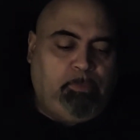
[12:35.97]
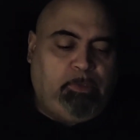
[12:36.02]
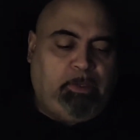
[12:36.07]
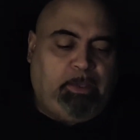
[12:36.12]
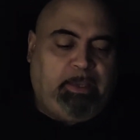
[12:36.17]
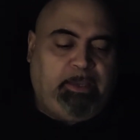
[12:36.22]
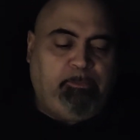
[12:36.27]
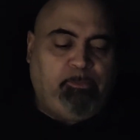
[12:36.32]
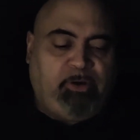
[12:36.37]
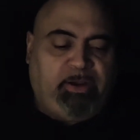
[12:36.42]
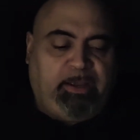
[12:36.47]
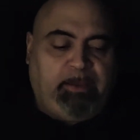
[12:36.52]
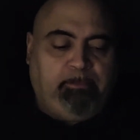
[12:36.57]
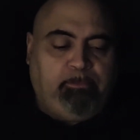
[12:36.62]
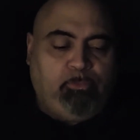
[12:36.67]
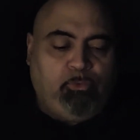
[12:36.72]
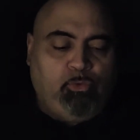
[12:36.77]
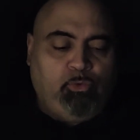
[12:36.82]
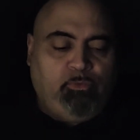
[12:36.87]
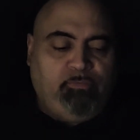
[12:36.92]

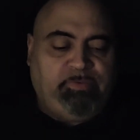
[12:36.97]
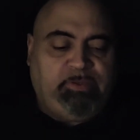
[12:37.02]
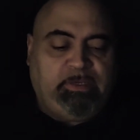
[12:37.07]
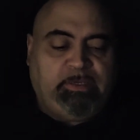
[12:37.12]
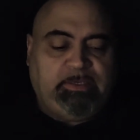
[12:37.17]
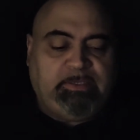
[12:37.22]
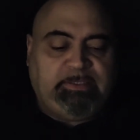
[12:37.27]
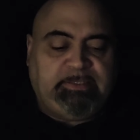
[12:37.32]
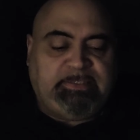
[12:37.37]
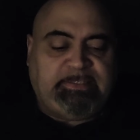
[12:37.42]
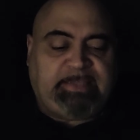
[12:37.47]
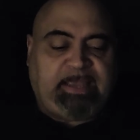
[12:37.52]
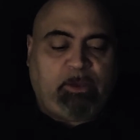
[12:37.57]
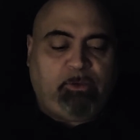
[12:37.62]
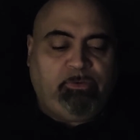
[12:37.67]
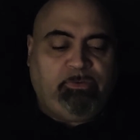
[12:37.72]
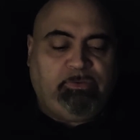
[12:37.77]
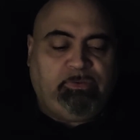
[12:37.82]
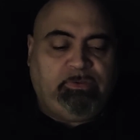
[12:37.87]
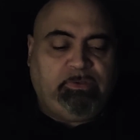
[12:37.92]
Abraham moved
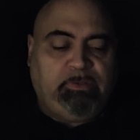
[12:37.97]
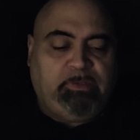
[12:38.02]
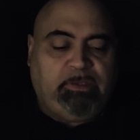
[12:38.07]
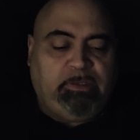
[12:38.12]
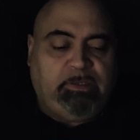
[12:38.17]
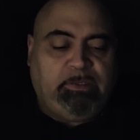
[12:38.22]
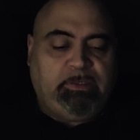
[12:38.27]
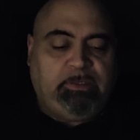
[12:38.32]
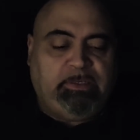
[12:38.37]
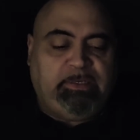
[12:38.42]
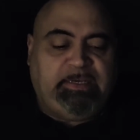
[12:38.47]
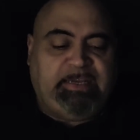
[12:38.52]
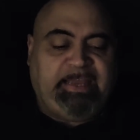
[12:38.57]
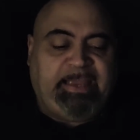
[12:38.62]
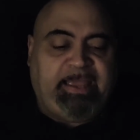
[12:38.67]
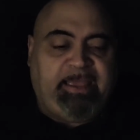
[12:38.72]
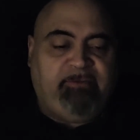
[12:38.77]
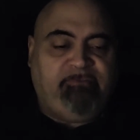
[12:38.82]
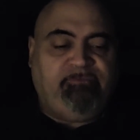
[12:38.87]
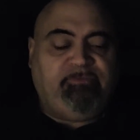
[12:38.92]
south to the
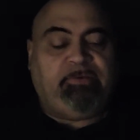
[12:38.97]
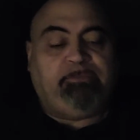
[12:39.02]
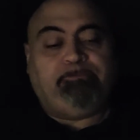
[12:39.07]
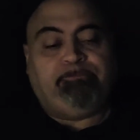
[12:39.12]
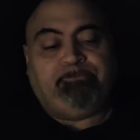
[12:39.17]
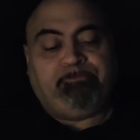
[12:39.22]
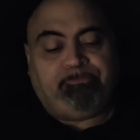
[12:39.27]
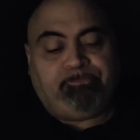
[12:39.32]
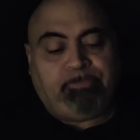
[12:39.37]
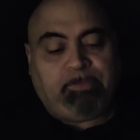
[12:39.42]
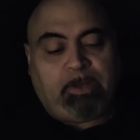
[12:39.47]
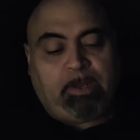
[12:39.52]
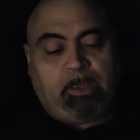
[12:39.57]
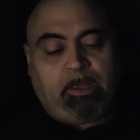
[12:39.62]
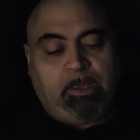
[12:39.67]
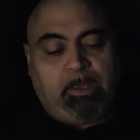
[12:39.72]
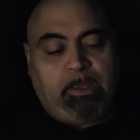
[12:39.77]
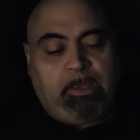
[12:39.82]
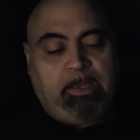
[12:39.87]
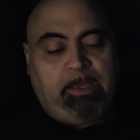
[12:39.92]
Negev
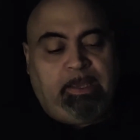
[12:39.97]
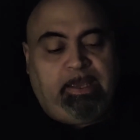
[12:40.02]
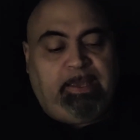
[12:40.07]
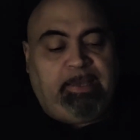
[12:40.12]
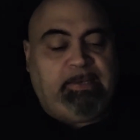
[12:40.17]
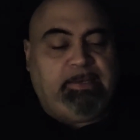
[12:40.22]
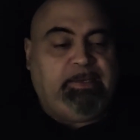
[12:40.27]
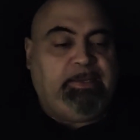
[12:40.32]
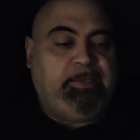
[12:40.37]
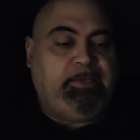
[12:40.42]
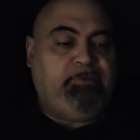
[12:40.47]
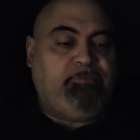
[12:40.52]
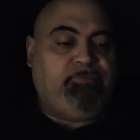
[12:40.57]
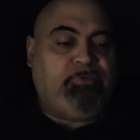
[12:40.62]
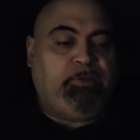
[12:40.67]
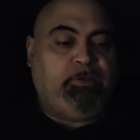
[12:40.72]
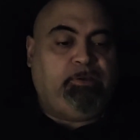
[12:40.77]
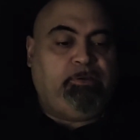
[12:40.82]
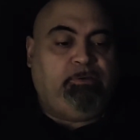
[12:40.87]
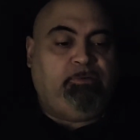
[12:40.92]
and
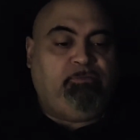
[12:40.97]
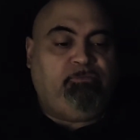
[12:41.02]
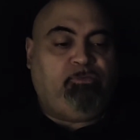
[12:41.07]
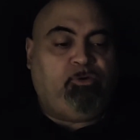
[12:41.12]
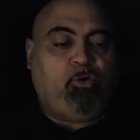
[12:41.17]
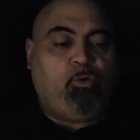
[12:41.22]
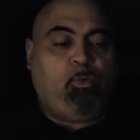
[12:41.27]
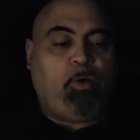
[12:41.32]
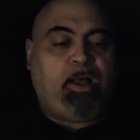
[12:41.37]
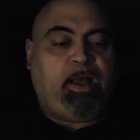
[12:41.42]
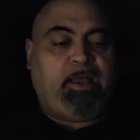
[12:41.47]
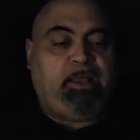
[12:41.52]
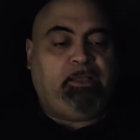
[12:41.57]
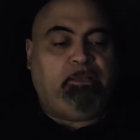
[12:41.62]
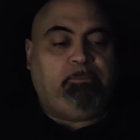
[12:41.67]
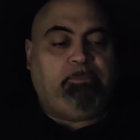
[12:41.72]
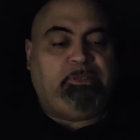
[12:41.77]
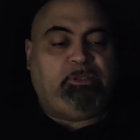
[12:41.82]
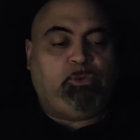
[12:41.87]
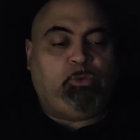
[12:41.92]
lived for a
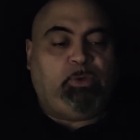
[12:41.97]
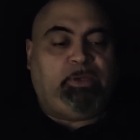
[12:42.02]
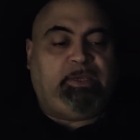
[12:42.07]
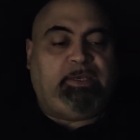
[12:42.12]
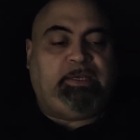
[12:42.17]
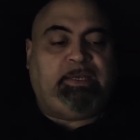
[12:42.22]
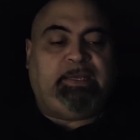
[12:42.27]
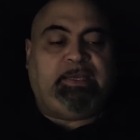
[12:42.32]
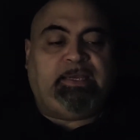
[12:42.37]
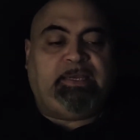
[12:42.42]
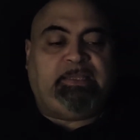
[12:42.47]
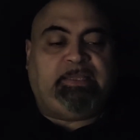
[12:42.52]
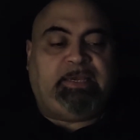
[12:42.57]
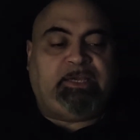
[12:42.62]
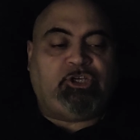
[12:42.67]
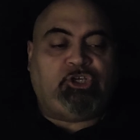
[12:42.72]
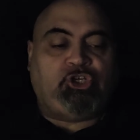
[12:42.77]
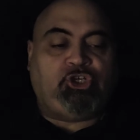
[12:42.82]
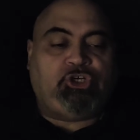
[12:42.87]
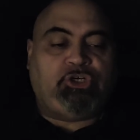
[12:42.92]
while between
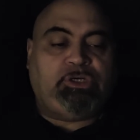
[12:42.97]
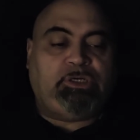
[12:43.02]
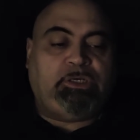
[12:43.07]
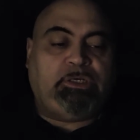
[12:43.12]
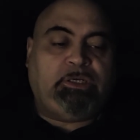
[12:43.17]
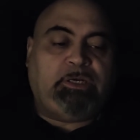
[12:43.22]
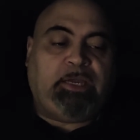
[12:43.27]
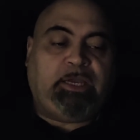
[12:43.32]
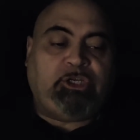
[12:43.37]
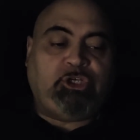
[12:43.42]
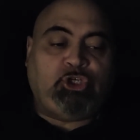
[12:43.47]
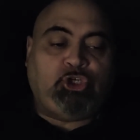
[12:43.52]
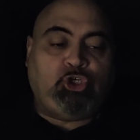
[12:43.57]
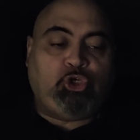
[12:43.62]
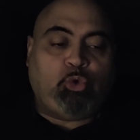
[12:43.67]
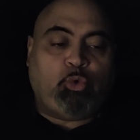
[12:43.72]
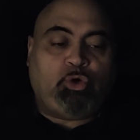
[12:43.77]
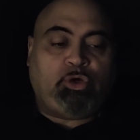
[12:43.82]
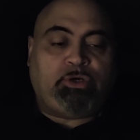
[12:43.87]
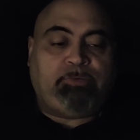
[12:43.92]
Kadesh and
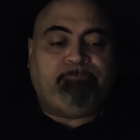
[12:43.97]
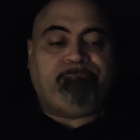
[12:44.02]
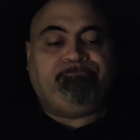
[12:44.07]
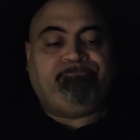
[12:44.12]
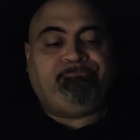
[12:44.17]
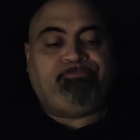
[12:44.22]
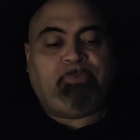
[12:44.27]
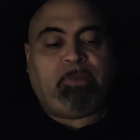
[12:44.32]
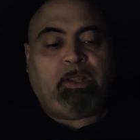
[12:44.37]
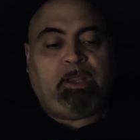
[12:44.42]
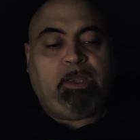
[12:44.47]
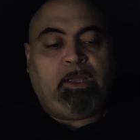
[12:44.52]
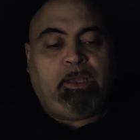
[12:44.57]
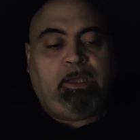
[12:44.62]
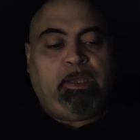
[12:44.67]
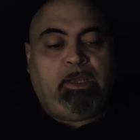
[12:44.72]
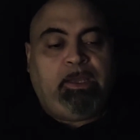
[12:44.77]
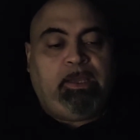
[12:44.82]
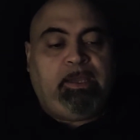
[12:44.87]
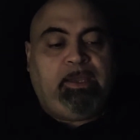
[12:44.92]
Shur,
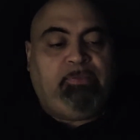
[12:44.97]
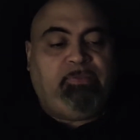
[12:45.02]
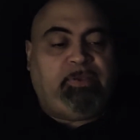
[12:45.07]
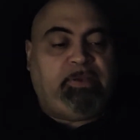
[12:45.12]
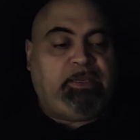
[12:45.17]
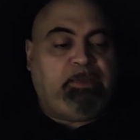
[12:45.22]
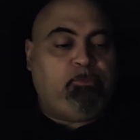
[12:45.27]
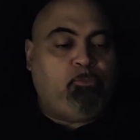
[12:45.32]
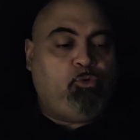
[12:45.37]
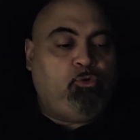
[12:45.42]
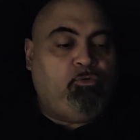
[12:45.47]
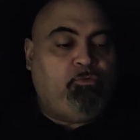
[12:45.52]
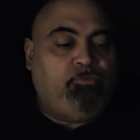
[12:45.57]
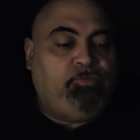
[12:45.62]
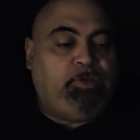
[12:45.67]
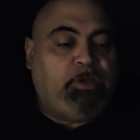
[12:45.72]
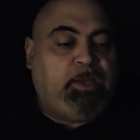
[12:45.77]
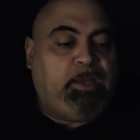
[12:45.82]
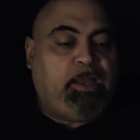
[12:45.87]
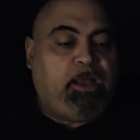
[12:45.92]
and then he
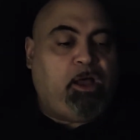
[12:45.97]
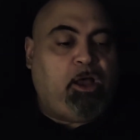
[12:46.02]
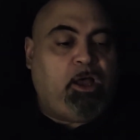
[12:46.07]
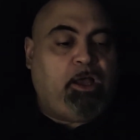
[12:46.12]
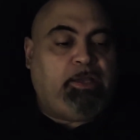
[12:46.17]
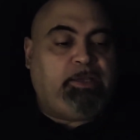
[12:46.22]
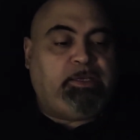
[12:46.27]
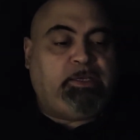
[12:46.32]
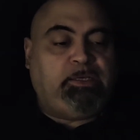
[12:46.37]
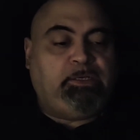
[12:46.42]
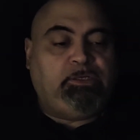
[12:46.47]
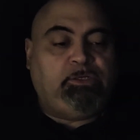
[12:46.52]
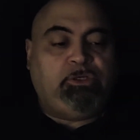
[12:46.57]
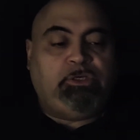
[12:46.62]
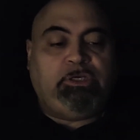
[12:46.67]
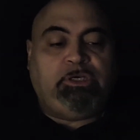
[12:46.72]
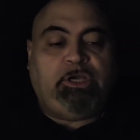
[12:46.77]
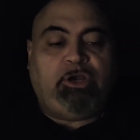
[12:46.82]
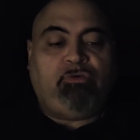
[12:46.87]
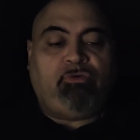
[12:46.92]
moved on to
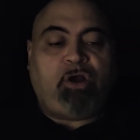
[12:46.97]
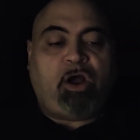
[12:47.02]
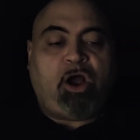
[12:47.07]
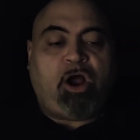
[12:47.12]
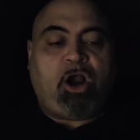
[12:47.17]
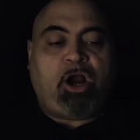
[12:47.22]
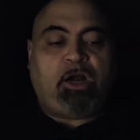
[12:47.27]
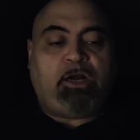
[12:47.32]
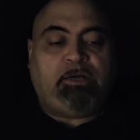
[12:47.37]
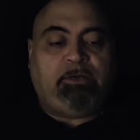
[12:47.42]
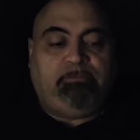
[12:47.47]
Gerar.